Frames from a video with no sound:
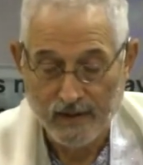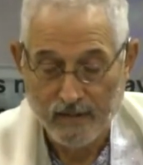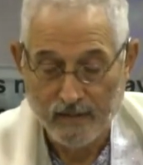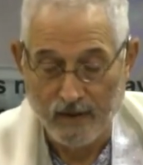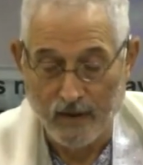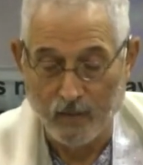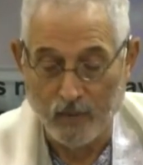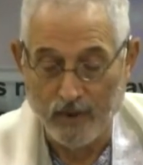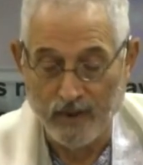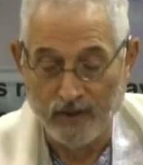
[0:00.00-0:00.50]

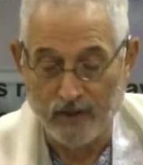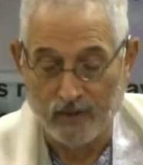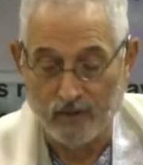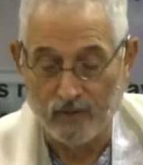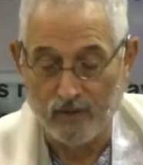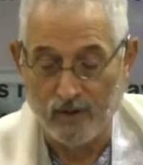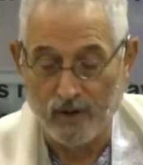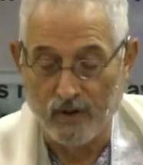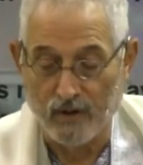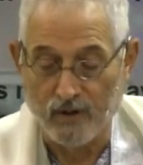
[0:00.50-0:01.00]
But we
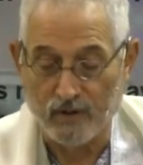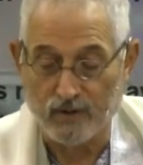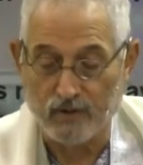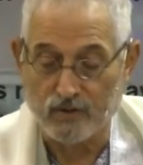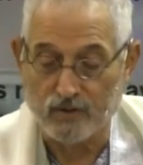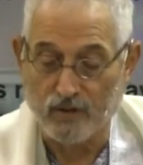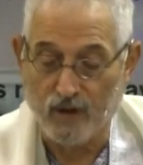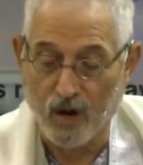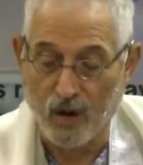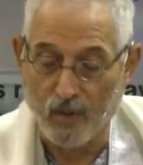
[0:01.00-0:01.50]
do know that
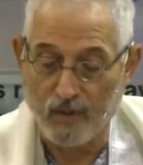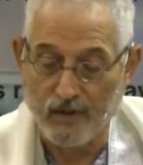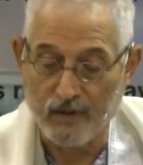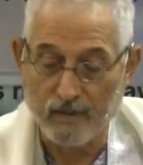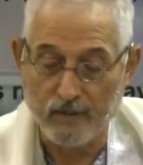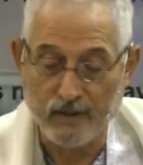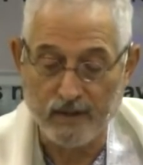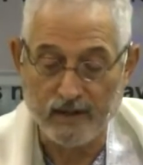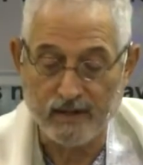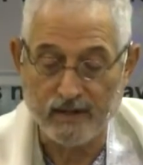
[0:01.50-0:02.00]
there's going
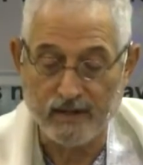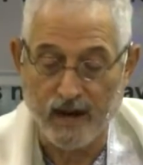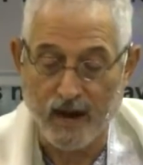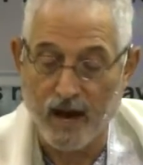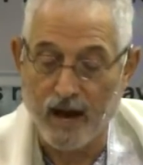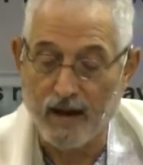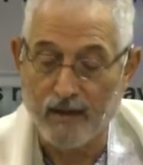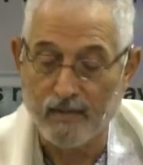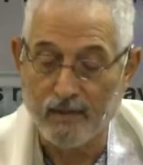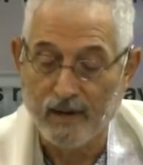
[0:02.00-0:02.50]
to be a
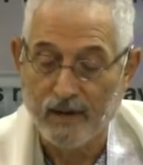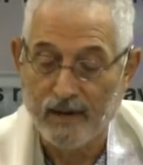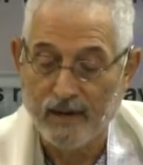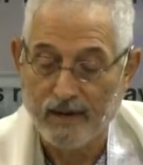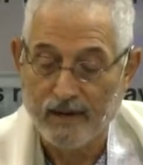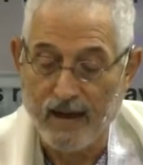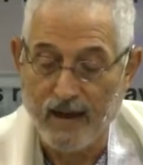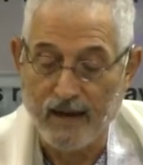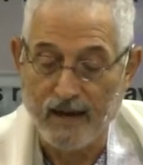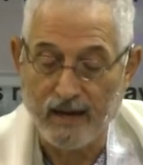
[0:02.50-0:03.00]
time
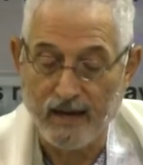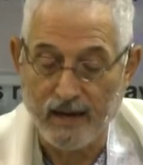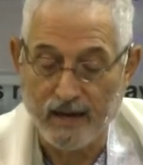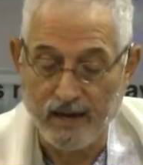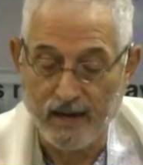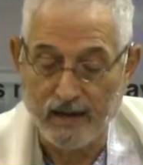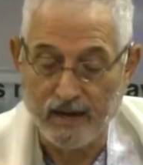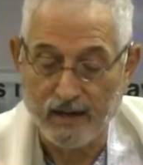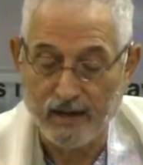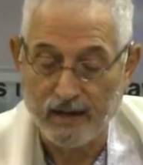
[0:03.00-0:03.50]
that
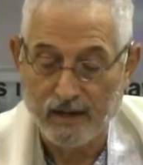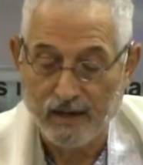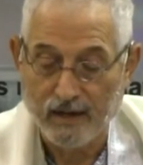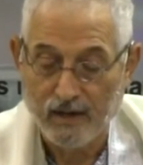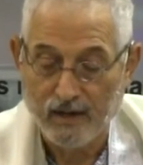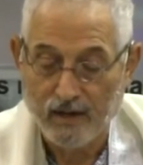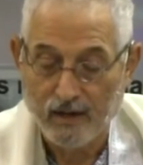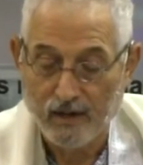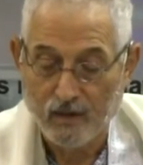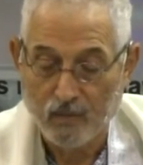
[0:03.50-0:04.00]
he
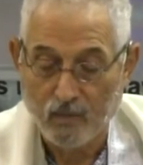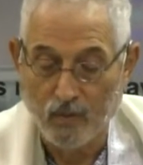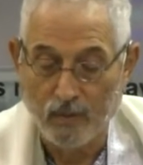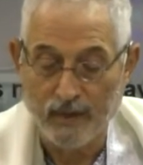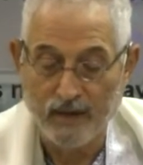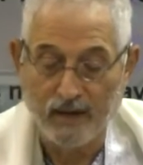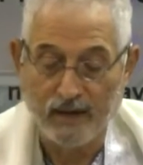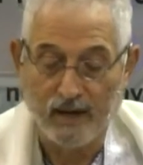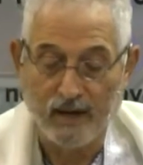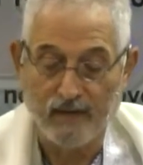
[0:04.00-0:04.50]
will
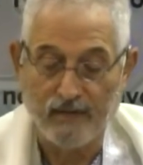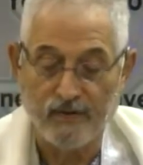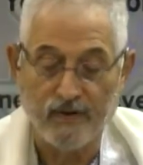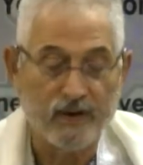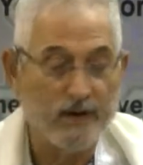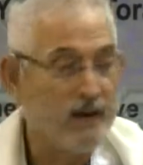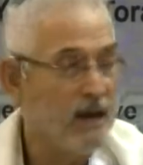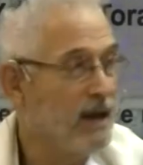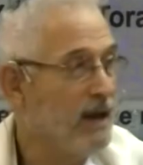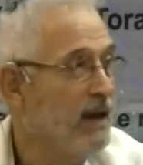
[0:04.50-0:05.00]
be
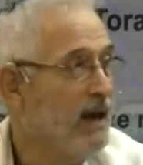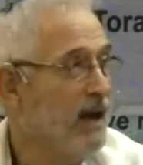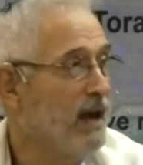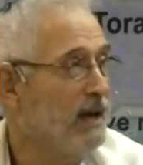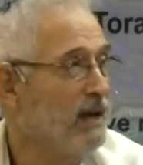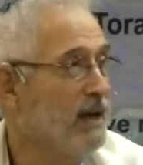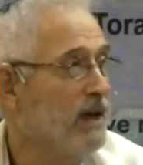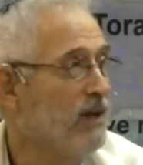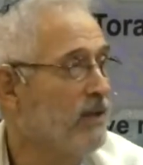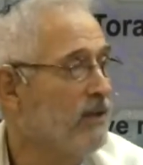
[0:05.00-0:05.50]
given
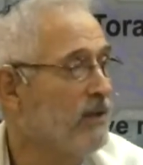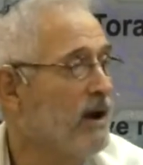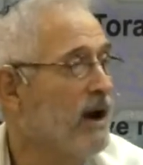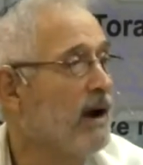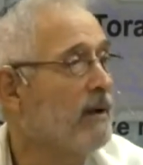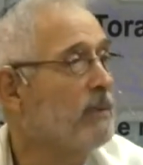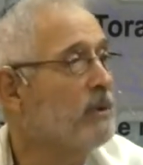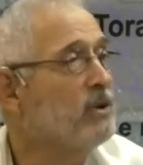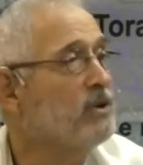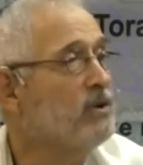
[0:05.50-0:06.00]
another
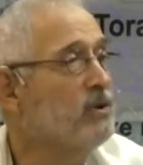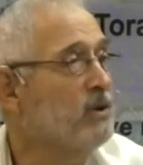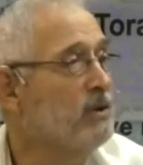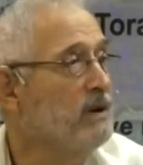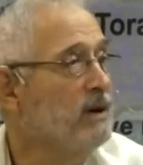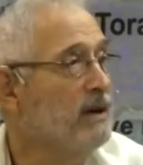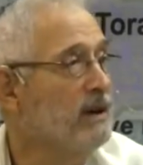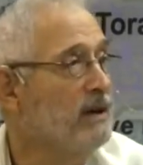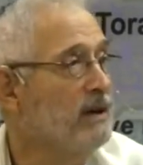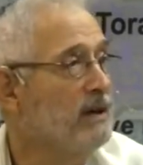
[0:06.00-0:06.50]

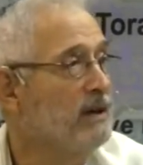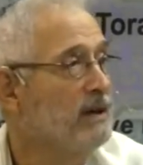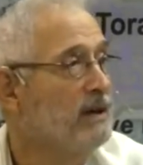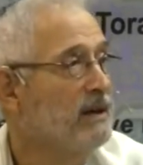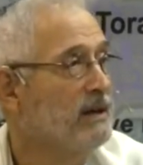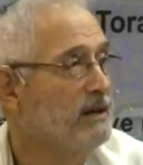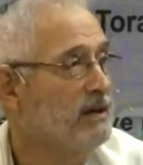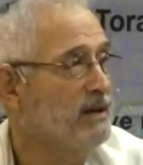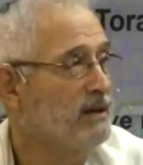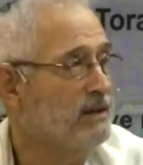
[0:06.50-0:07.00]
opportunity
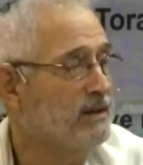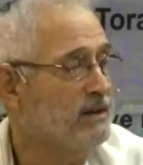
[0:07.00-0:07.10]
to